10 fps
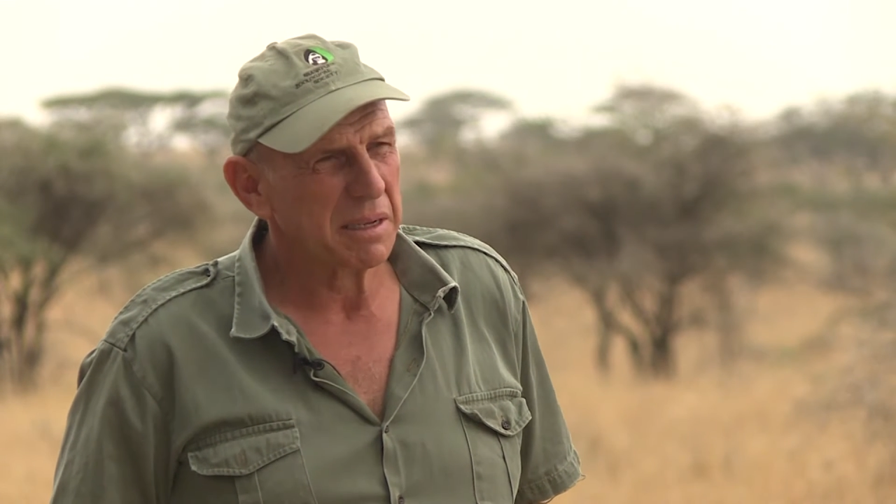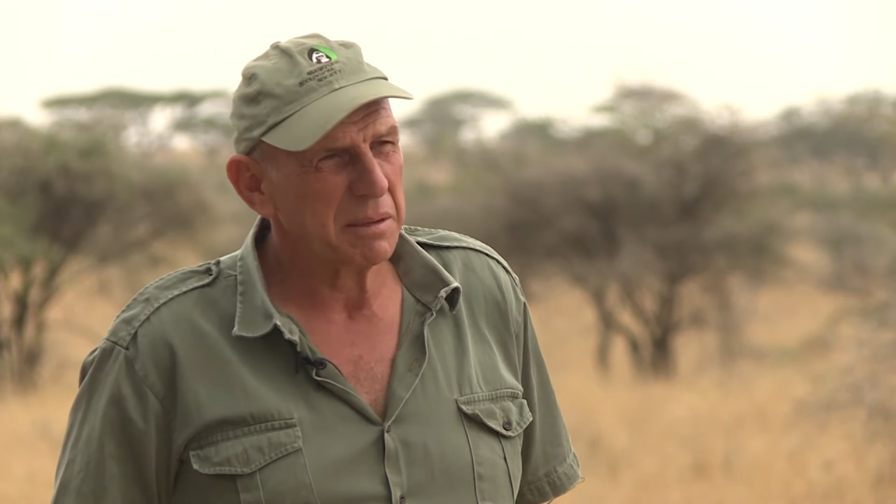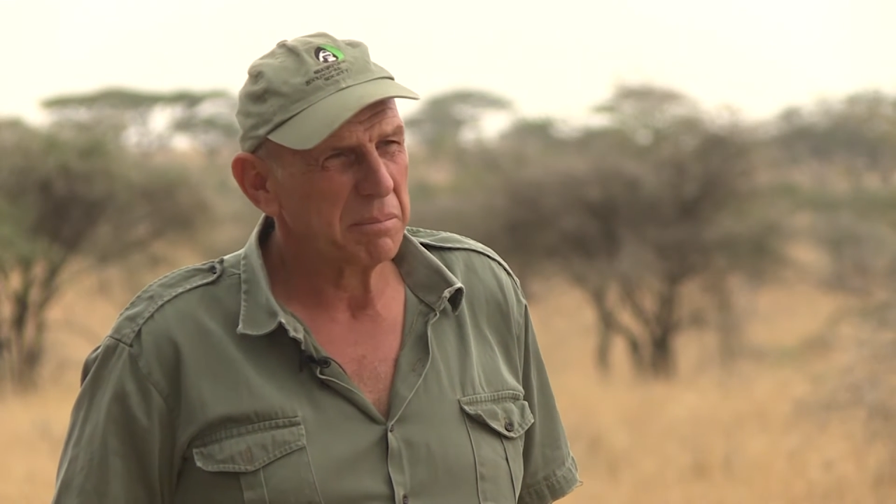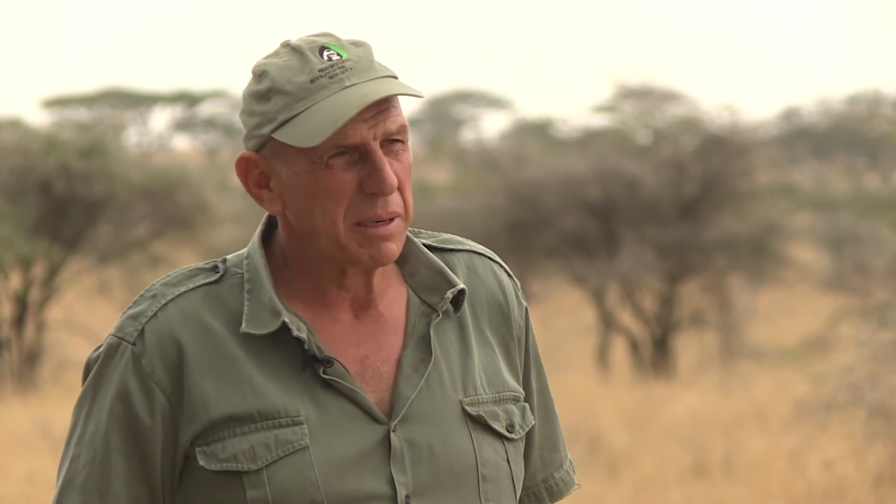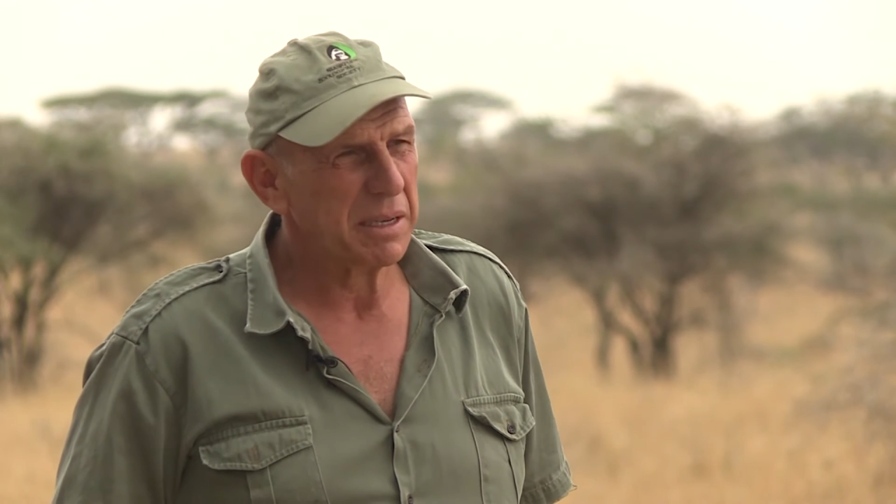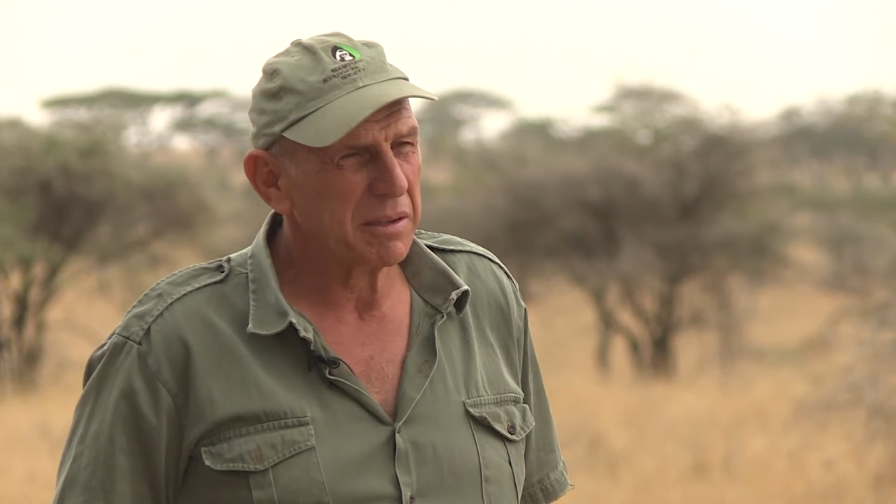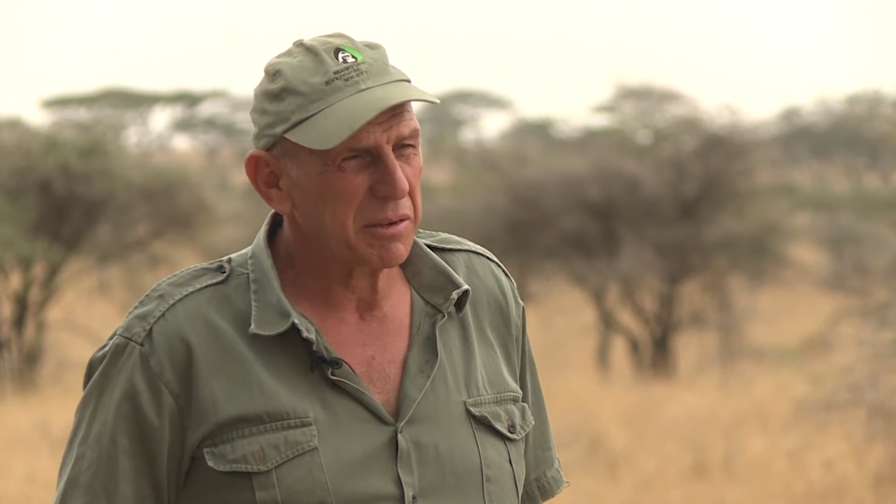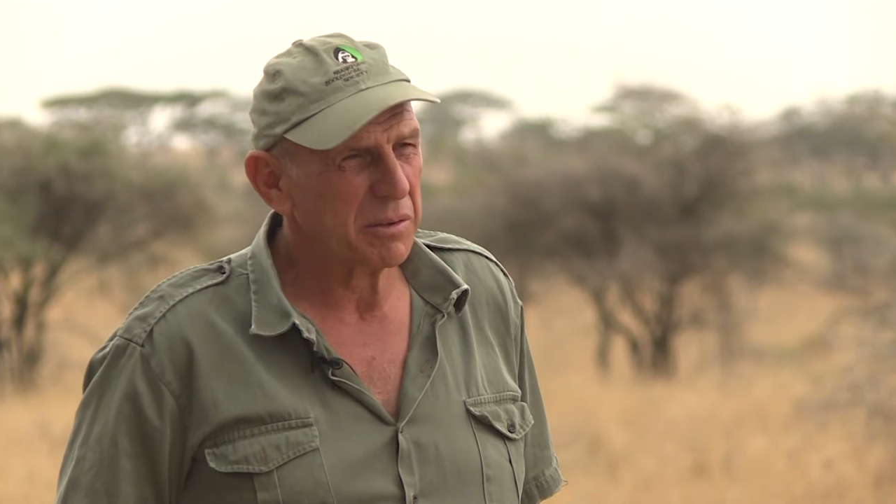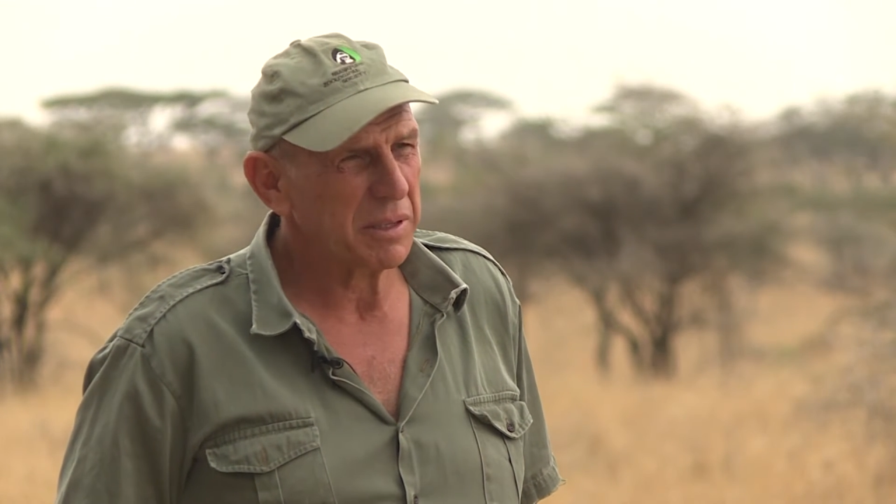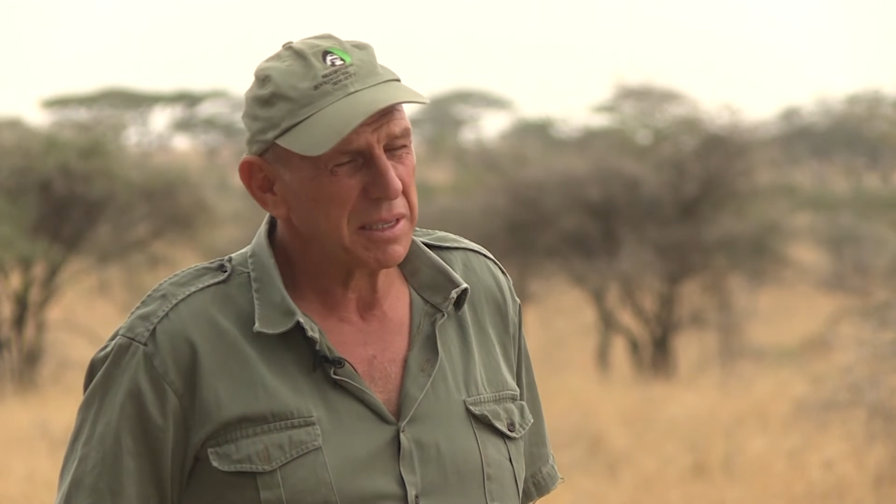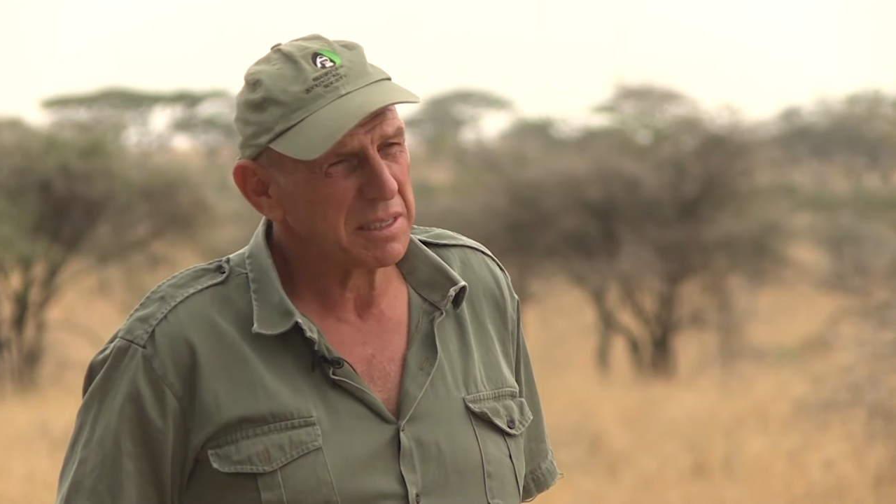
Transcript: can play a role there, uh,